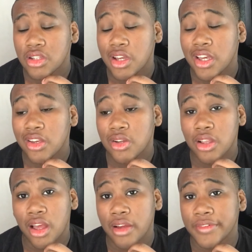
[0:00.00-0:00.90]
I ain't gonna
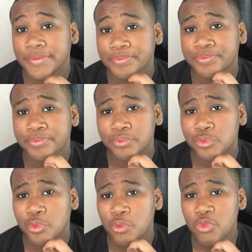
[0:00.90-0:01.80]
lie,
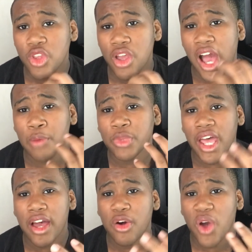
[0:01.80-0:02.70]
I'm
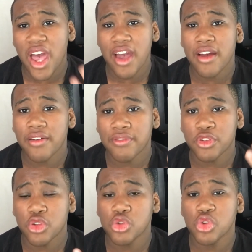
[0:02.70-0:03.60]
now half
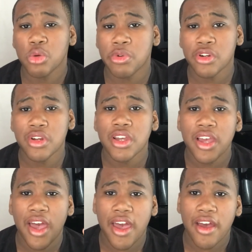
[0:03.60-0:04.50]
YouTuber,
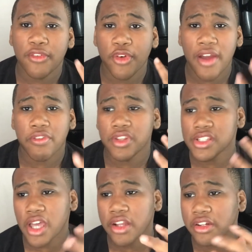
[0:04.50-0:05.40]
half graphic
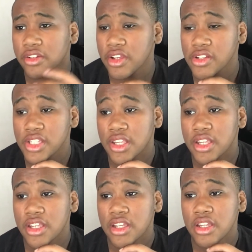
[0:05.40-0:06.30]
designer, you know what I'm saying.
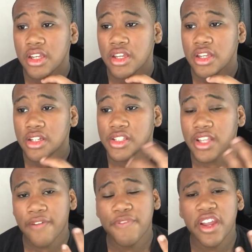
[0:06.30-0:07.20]
Because
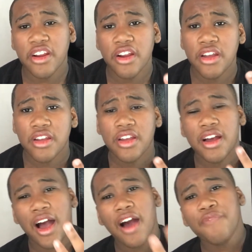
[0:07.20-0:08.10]
I figured
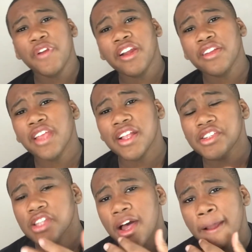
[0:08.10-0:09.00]
that
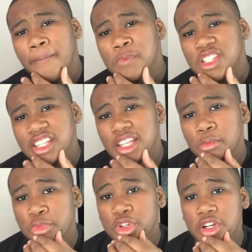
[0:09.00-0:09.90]
it's like, since
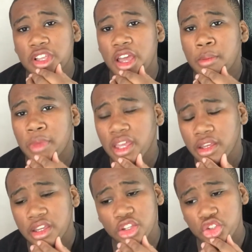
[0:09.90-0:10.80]
I'm good at making
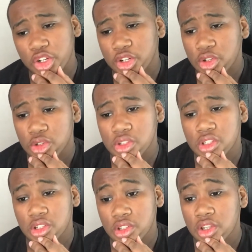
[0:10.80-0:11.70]

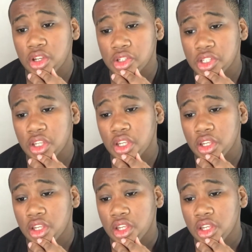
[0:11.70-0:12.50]
intros, you know what I'm saying.